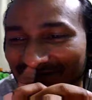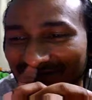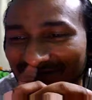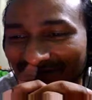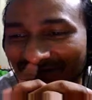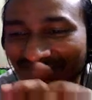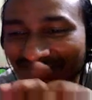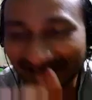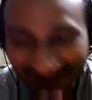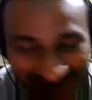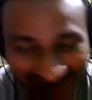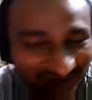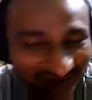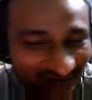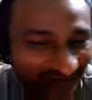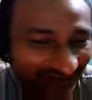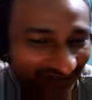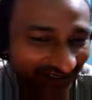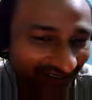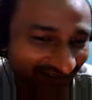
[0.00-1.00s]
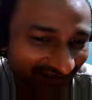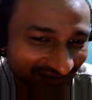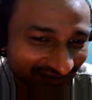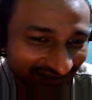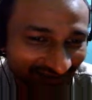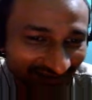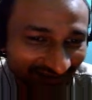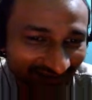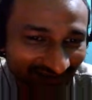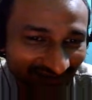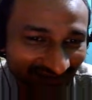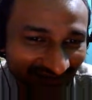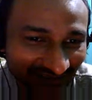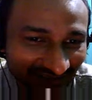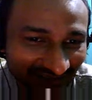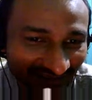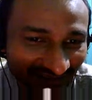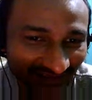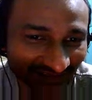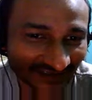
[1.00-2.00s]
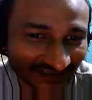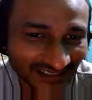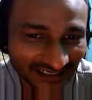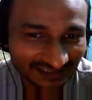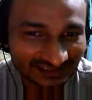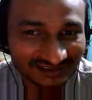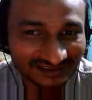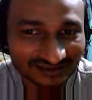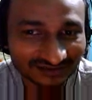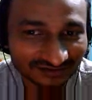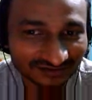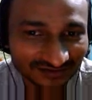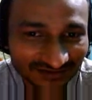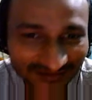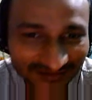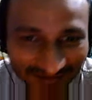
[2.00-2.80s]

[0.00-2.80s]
Unless you do that, then it'll cancel out.